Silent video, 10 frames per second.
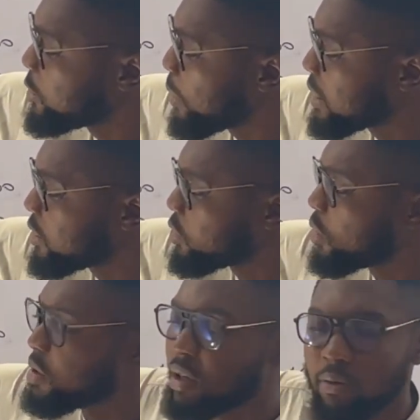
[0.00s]
this part is
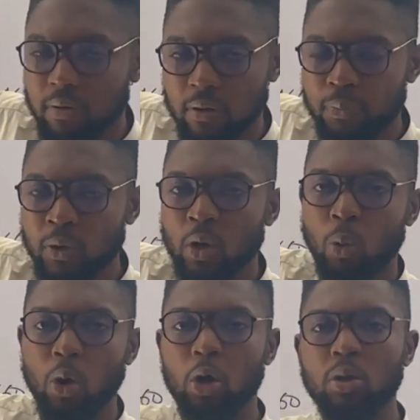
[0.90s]
not given,
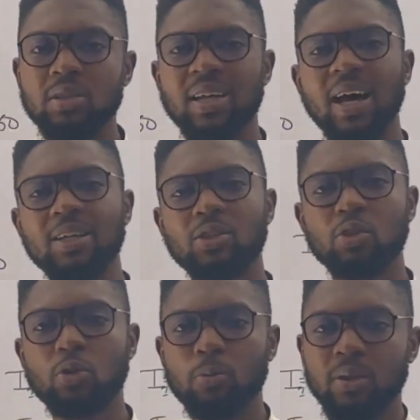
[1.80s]
we always
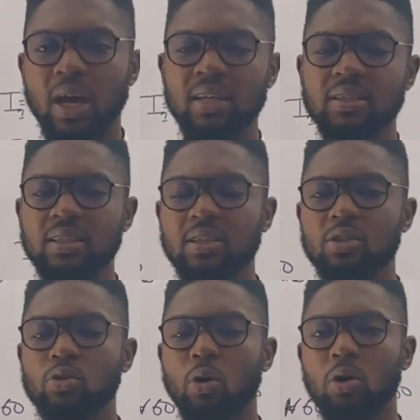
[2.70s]
assume that it
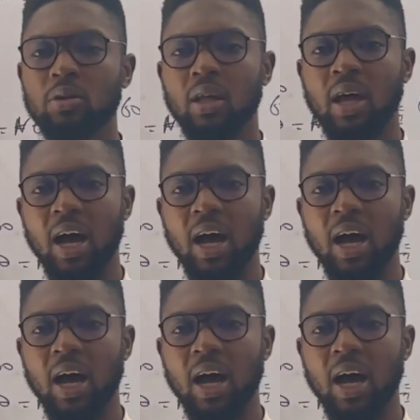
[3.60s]
is done